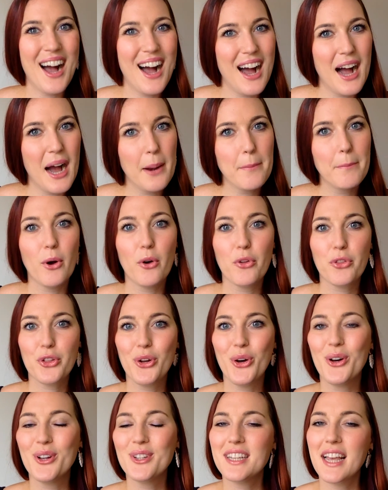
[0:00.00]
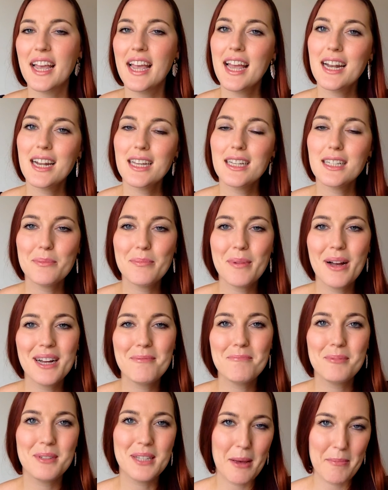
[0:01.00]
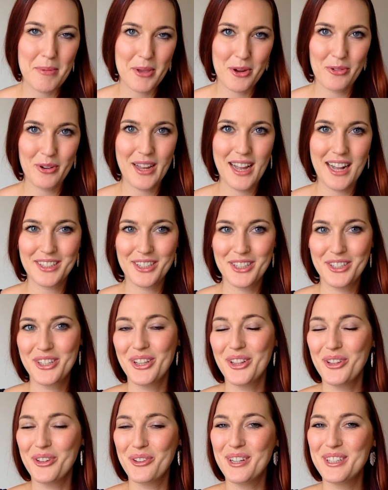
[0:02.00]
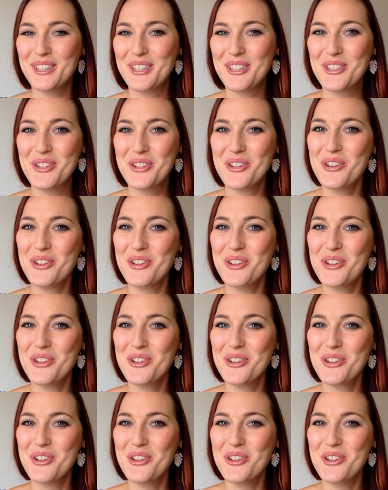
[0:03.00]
on, both Colt and his mom Debbie reacted to Larissa's